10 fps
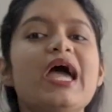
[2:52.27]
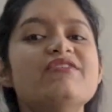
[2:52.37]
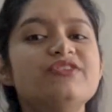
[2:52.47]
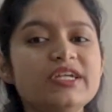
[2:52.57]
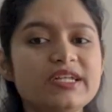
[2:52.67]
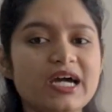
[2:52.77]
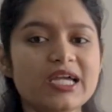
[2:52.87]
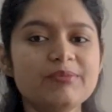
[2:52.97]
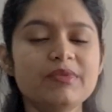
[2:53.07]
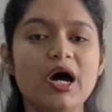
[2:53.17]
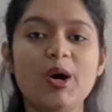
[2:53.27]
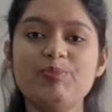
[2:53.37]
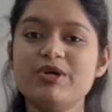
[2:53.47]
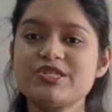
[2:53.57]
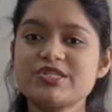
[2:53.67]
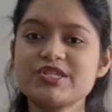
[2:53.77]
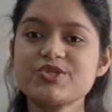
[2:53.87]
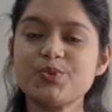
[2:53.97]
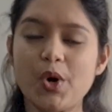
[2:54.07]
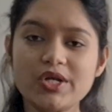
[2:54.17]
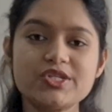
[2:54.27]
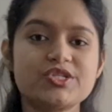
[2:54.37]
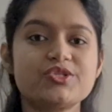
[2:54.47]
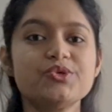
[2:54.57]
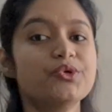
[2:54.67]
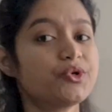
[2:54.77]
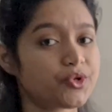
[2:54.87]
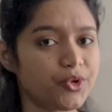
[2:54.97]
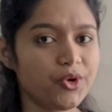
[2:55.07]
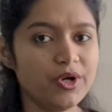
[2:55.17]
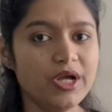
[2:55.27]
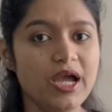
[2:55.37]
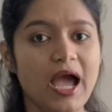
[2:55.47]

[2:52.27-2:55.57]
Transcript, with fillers: every time a business wants to grow